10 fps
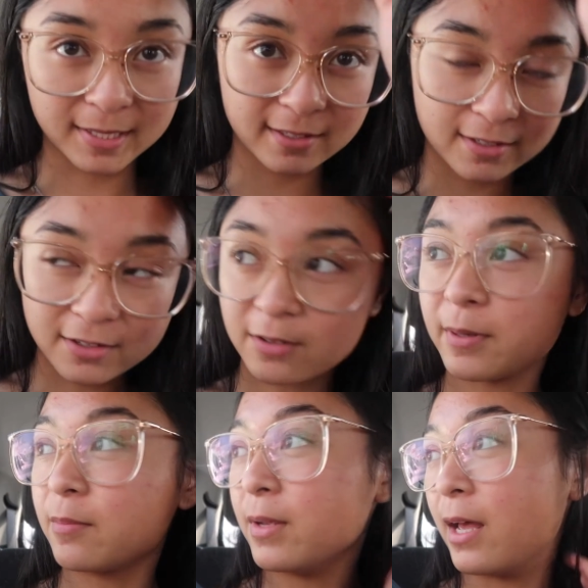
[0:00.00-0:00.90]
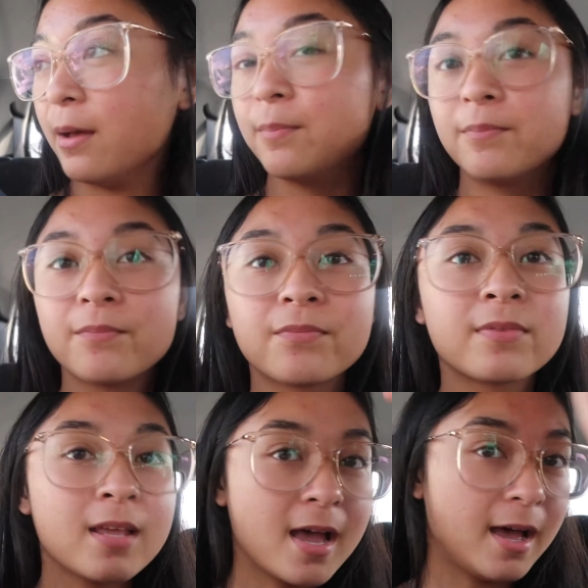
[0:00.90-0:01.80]
my sister just picked me up.
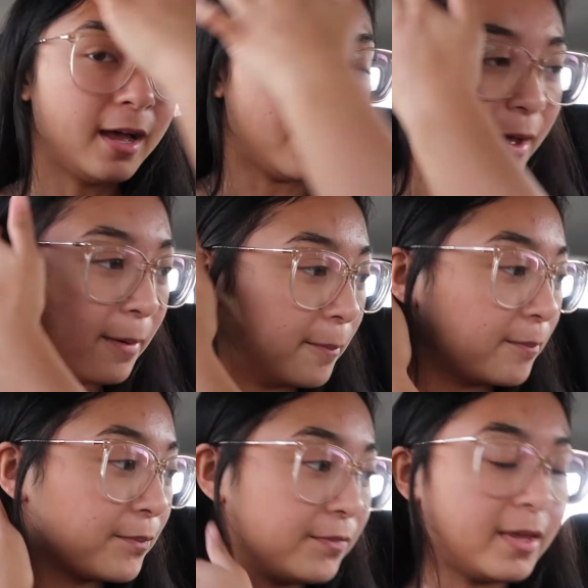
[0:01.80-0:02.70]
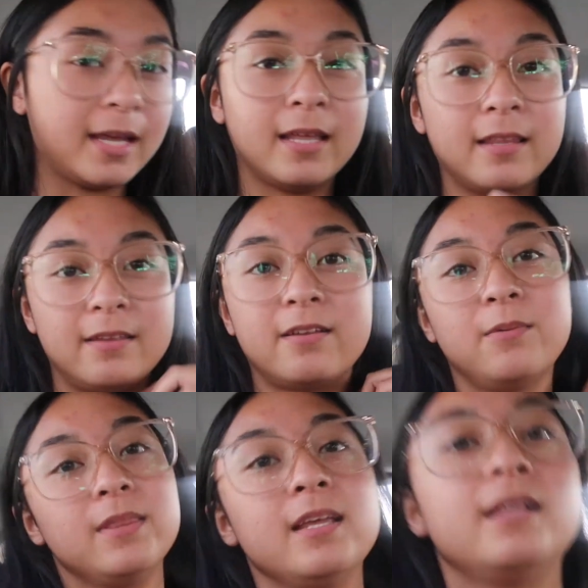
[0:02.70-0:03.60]
Um, and these are
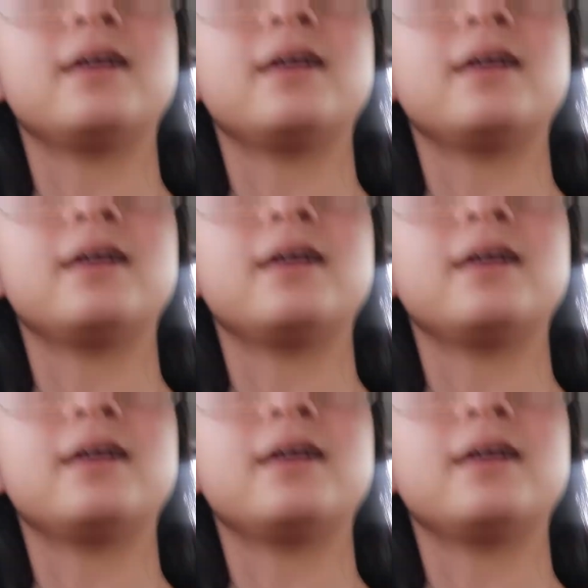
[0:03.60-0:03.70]
what they